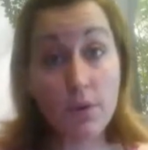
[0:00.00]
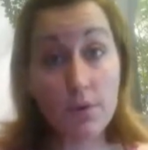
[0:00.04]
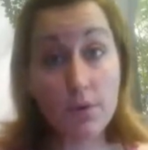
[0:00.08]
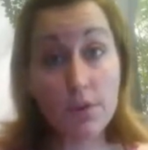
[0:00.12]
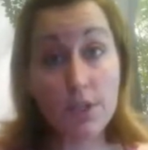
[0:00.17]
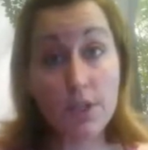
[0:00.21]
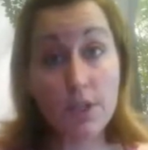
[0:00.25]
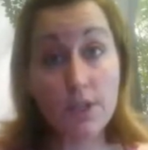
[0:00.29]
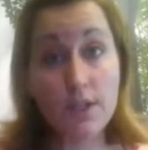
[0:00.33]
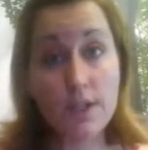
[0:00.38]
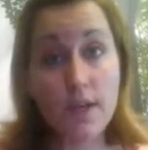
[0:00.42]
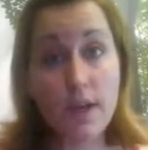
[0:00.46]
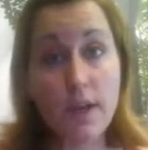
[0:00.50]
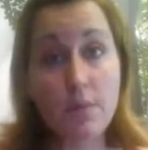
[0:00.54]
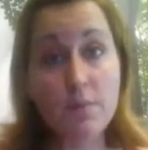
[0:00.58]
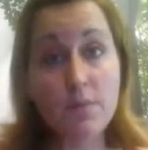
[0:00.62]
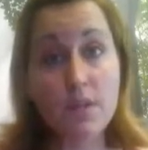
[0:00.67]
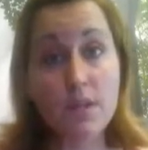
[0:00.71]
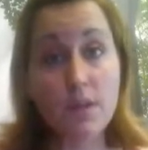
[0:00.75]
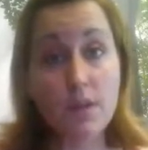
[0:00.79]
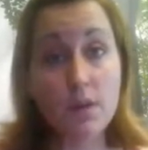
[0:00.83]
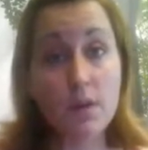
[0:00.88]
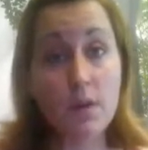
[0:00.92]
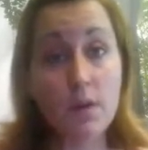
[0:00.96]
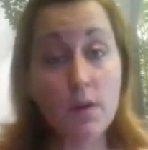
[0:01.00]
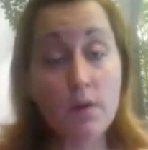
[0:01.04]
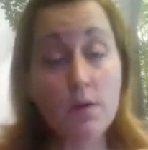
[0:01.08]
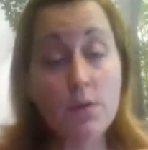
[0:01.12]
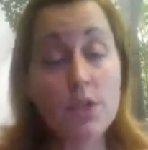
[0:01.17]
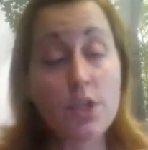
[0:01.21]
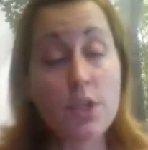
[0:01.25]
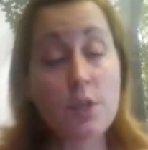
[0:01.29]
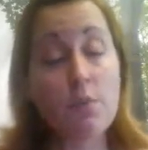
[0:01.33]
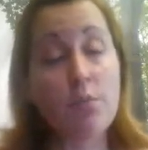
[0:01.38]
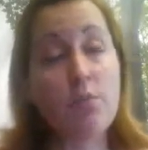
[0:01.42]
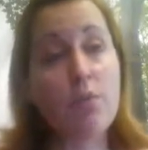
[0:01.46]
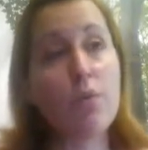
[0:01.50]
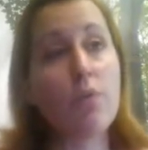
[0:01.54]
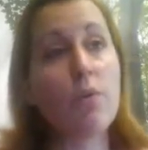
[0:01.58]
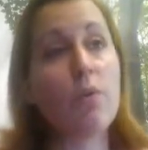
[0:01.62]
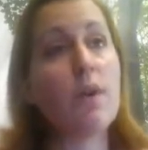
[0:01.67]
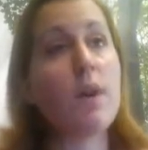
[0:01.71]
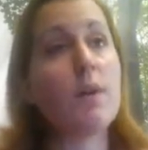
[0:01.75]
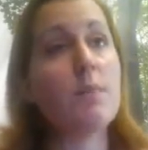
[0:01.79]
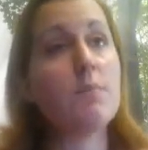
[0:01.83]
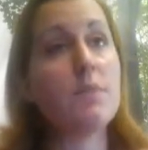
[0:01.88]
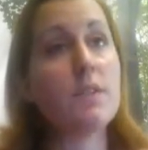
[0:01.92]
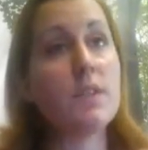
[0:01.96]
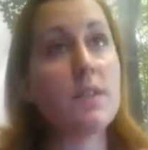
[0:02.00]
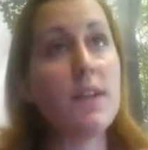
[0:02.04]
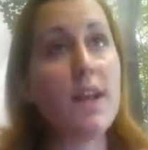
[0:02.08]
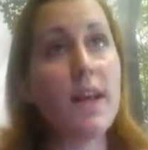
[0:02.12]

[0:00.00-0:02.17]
coaching types and coaching programs,